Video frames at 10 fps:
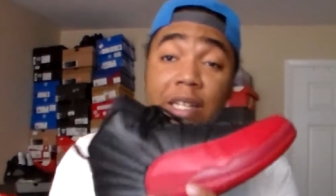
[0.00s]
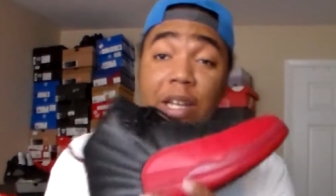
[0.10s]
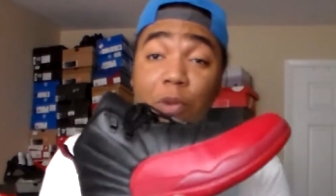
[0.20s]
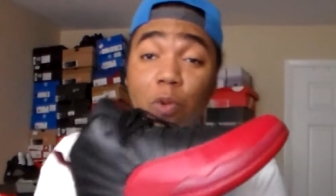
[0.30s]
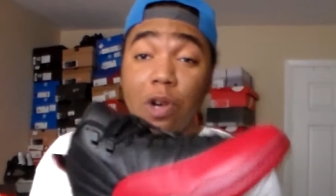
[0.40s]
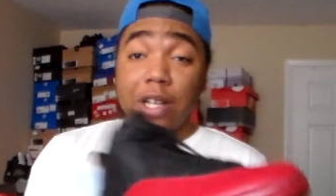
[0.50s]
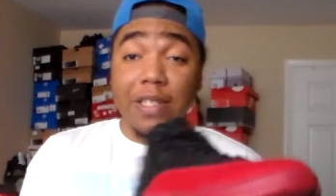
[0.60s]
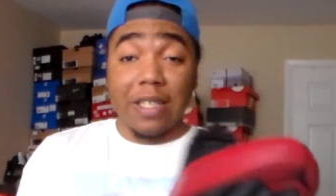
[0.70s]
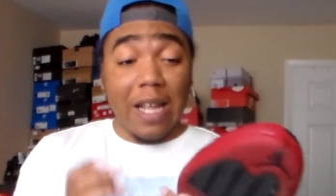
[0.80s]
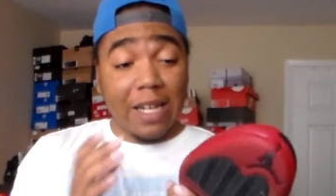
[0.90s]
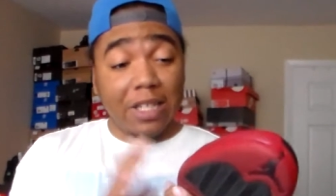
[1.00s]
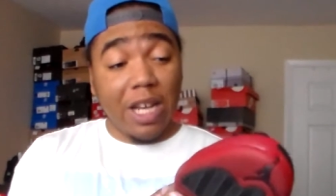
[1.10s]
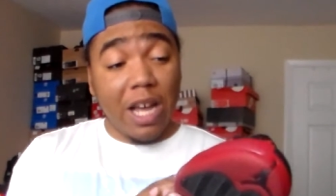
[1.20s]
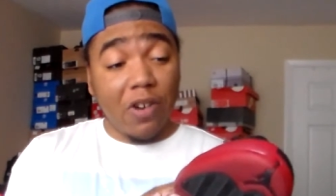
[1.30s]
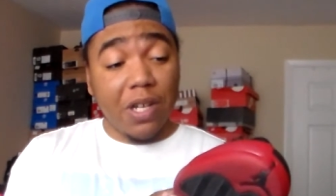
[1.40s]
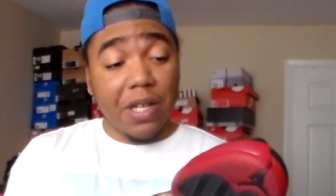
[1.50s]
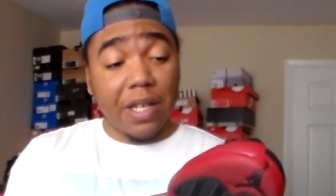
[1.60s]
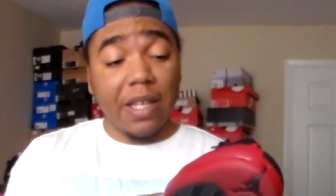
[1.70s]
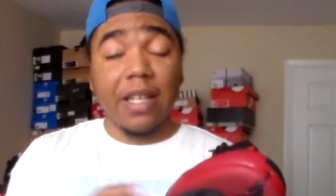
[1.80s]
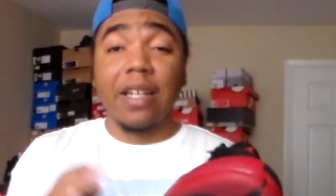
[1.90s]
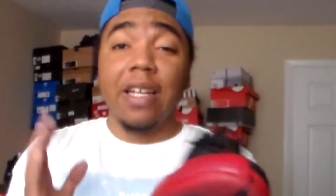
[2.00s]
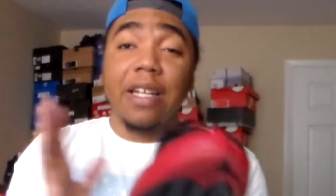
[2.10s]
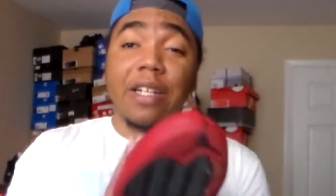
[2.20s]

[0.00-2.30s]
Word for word: Number one, it's like a childhood kick.